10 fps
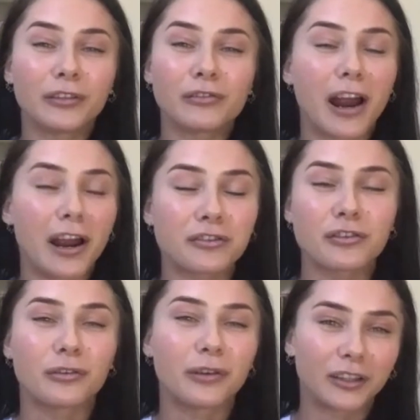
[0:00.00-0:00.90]

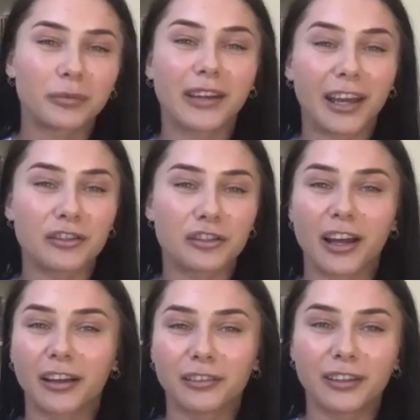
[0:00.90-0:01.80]
rational explanation I
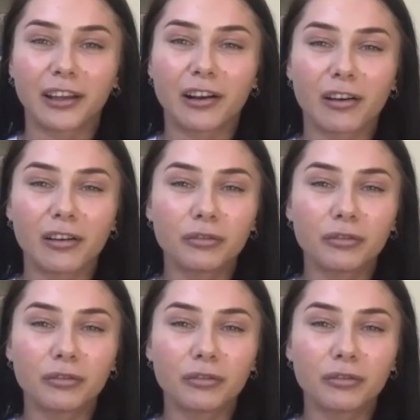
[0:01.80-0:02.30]
could think of.